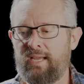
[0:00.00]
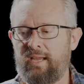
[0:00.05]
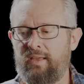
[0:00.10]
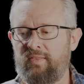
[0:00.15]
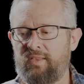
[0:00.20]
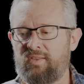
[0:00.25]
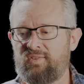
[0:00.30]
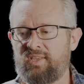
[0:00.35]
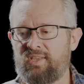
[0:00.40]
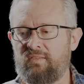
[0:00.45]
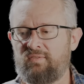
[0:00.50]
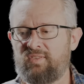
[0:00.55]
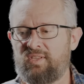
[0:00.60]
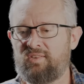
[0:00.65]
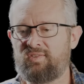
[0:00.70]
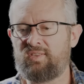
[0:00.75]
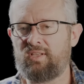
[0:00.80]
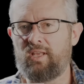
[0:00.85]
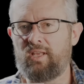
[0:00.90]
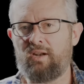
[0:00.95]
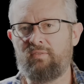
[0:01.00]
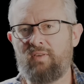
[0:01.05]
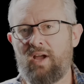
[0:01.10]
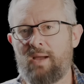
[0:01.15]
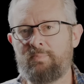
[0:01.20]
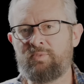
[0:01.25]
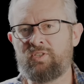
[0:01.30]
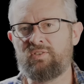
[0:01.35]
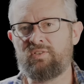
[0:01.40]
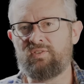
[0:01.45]
and this gives us a lot of
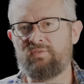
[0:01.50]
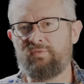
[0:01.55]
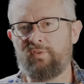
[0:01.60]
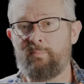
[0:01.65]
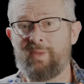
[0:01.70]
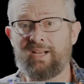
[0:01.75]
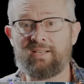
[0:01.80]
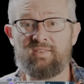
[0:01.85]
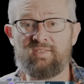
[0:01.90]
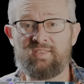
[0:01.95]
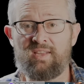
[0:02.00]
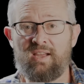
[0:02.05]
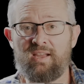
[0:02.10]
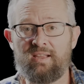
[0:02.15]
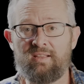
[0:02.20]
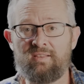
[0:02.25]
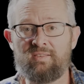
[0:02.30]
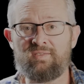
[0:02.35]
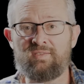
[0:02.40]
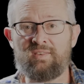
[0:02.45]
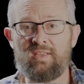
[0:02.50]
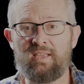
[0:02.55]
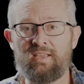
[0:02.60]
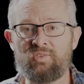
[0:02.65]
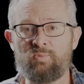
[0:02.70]
options for mech designs,